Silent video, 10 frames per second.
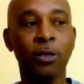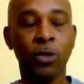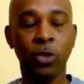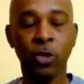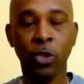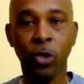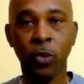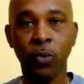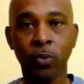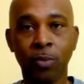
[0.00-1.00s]

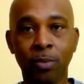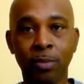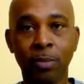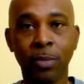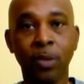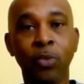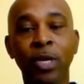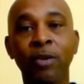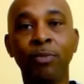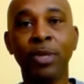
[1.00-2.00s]
So,
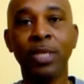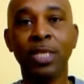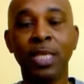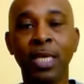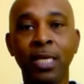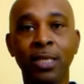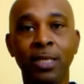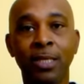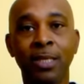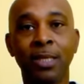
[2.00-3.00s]
what have been the
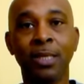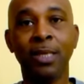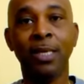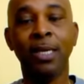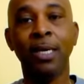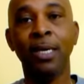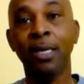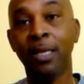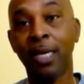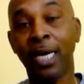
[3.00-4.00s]
changes
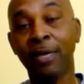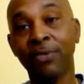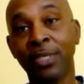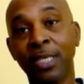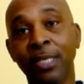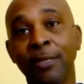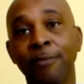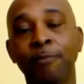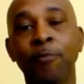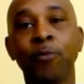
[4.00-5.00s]
that I've seen?